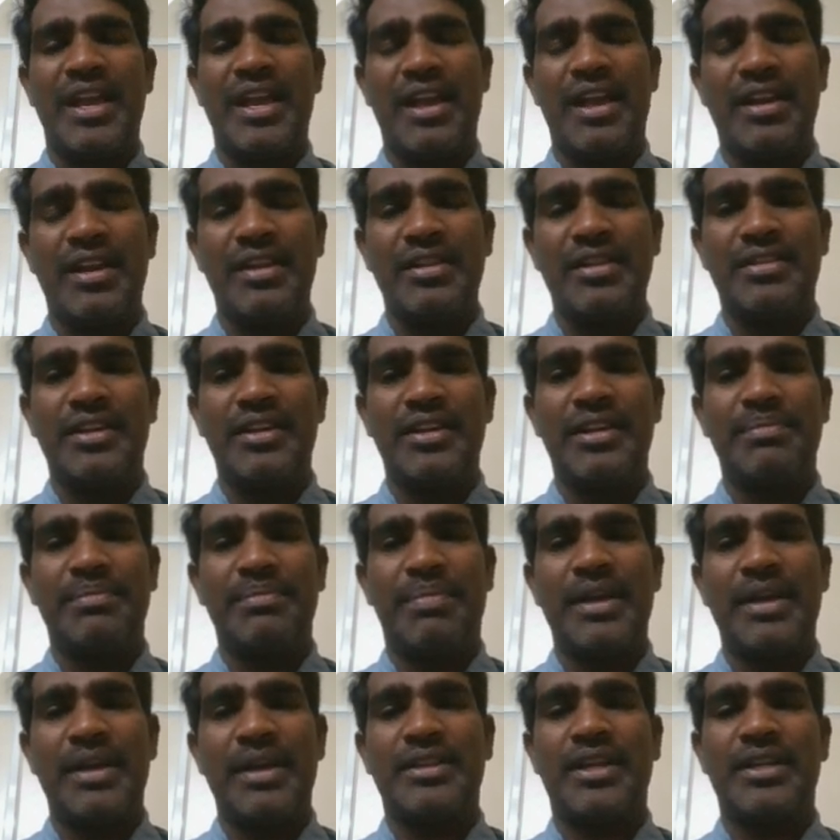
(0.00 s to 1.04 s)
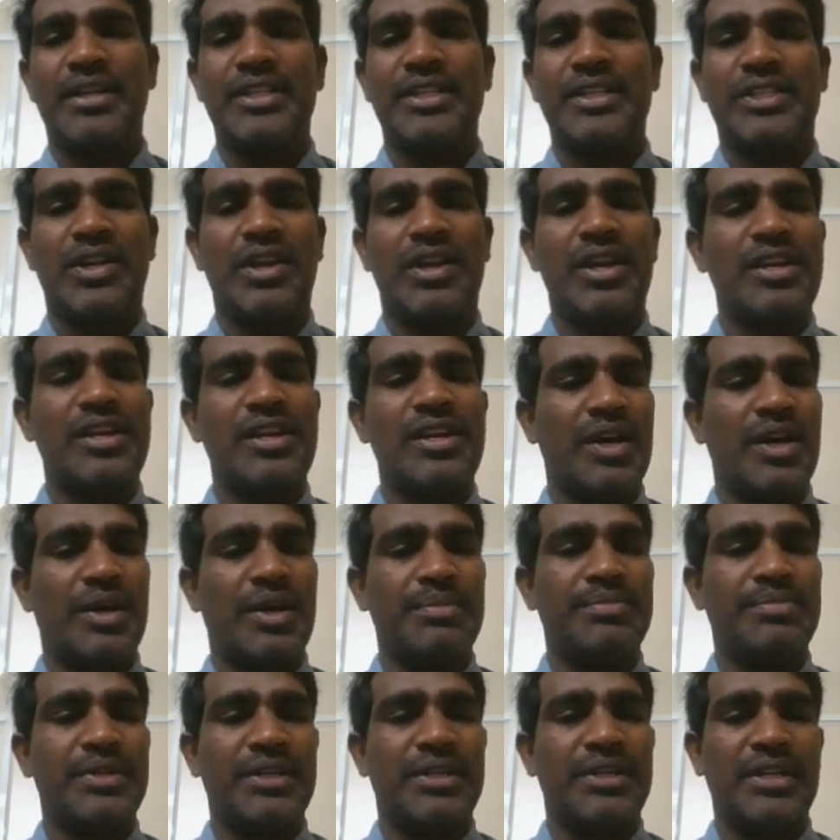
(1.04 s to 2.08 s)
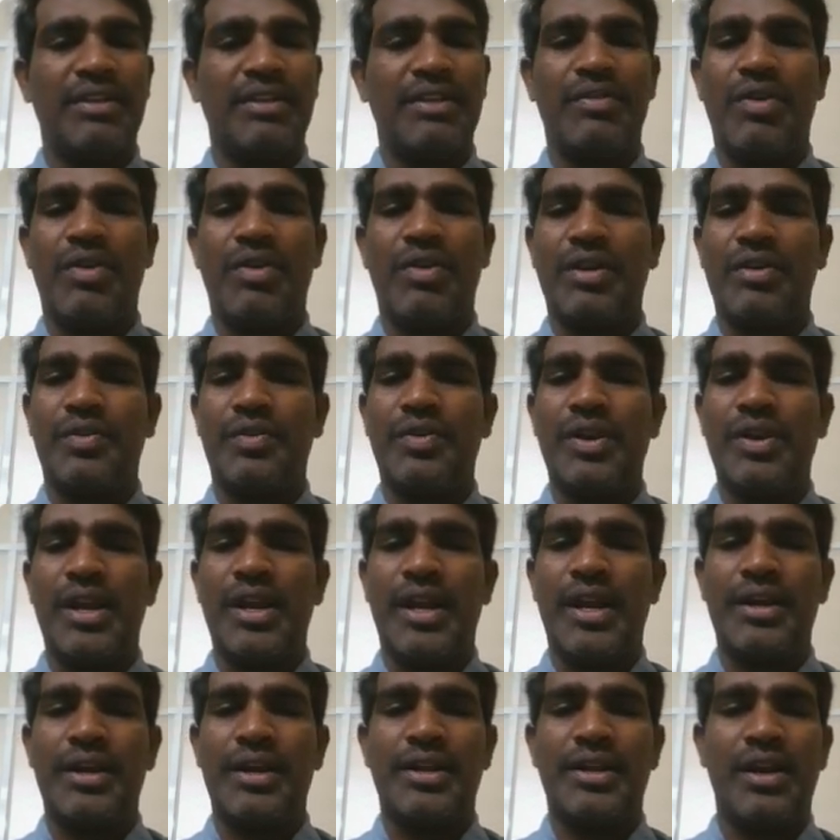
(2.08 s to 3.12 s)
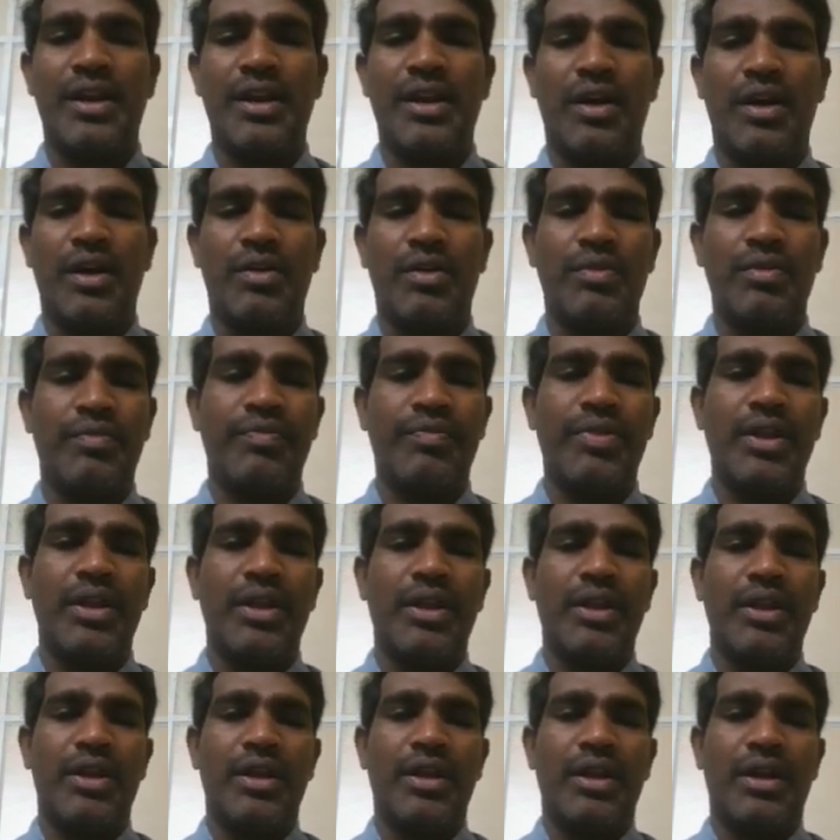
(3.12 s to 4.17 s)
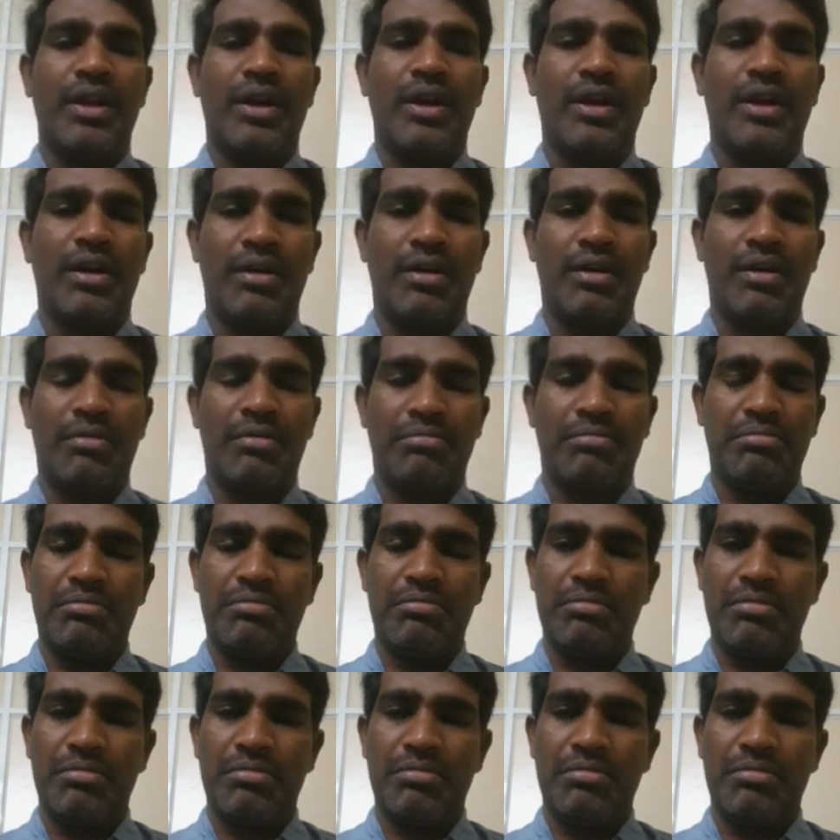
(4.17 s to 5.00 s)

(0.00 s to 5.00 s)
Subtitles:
Anything in Python is called as object. Even whatever you learned till now, uh,